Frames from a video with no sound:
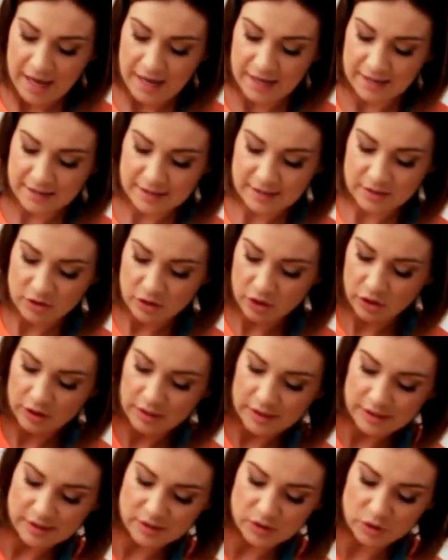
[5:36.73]
it's
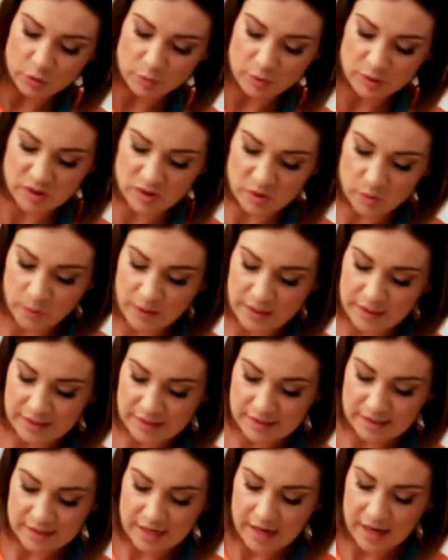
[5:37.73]
not as super sweet
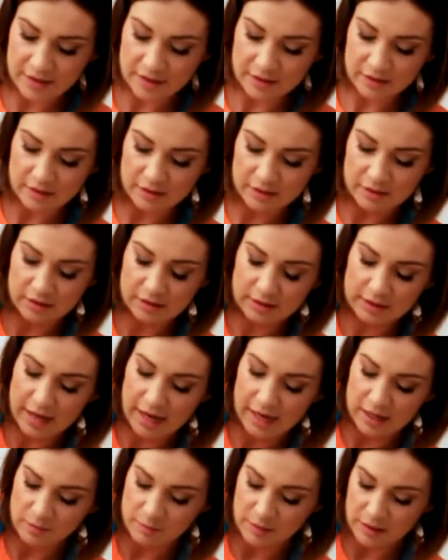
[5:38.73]
as other
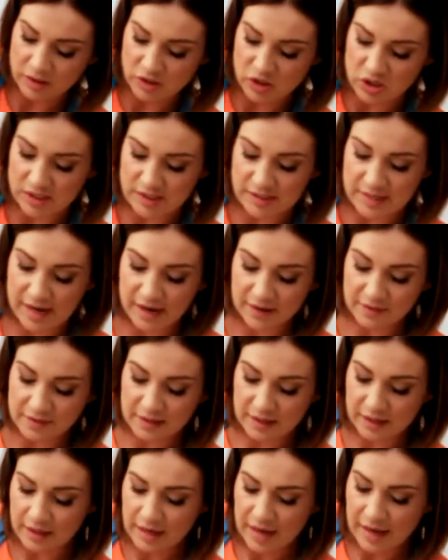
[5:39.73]
cake mixtures out
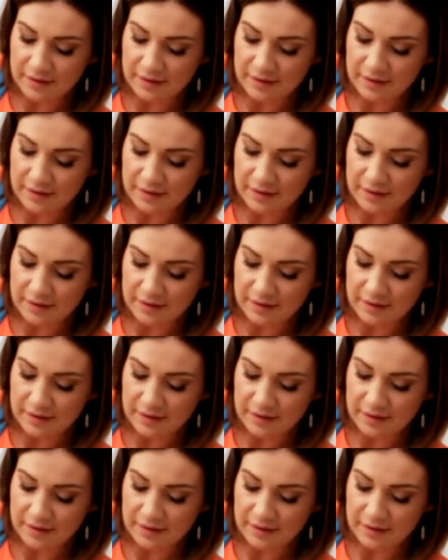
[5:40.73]
there,